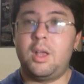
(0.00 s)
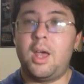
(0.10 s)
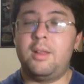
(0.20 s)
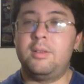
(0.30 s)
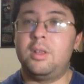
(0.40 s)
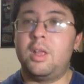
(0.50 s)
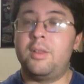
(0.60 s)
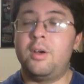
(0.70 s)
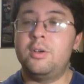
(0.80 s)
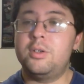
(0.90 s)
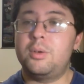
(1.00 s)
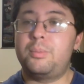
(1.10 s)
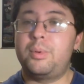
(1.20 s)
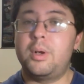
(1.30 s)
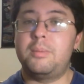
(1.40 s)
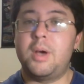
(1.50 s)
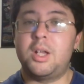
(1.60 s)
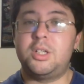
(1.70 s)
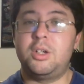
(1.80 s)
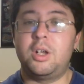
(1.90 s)
And those are pretty
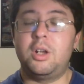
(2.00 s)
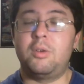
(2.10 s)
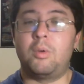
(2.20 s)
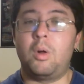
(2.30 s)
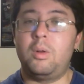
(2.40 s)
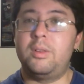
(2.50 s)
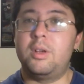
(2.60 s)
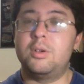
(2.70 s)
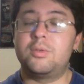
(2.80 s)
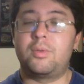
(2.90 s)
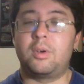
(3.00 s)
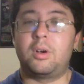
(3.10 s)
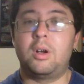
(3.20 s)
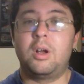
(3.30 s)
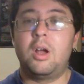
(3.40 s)
much, you can enroll in those for